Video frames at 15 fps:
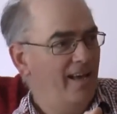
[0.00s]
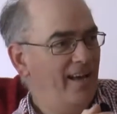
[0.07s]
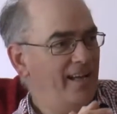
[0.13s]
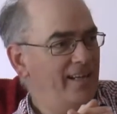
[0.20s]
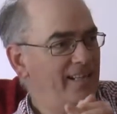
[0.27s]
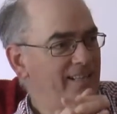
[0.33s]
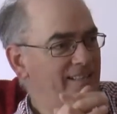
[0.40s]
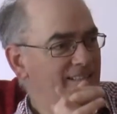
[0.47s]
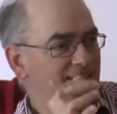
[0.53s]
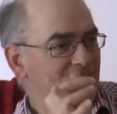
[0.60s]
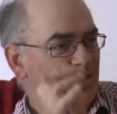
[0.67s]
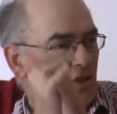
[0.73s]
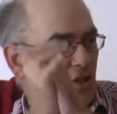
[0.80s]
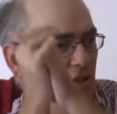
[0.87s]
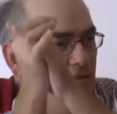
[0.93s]
And it's
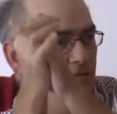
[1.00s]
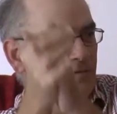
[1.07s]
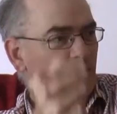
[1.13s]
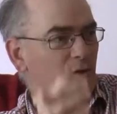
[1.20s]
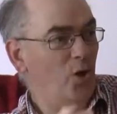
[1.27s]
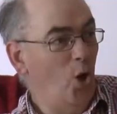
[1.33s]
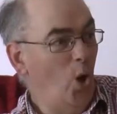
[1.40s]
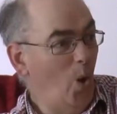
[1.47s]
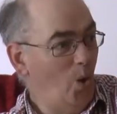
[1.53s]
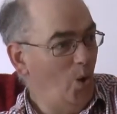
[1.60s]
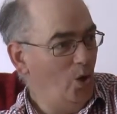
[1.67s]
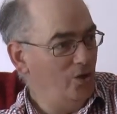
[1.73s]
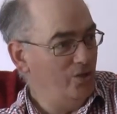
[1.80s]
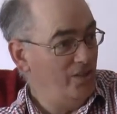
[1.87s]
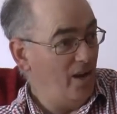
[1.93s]
gone on for a long,
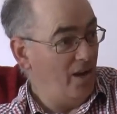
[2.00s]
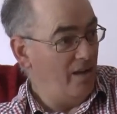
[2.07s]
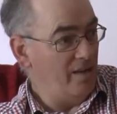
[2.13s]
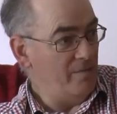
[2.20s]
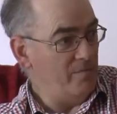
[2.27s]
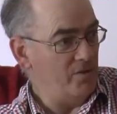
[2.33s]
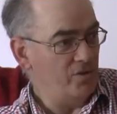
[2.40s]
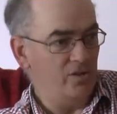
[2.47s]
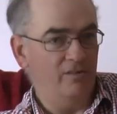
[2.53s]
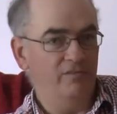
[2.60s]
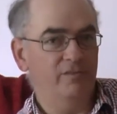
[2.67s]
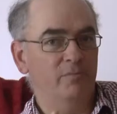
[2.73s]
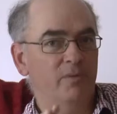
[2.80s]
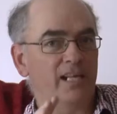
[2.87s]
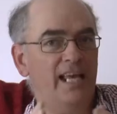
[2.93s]
long time. It's gone on
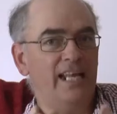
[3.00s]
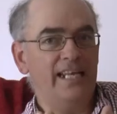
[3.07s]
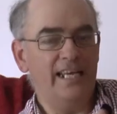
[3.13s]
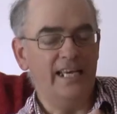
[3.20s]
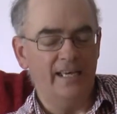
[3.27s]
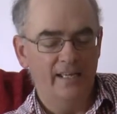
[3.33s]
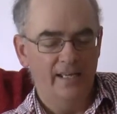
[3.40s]
for millennia.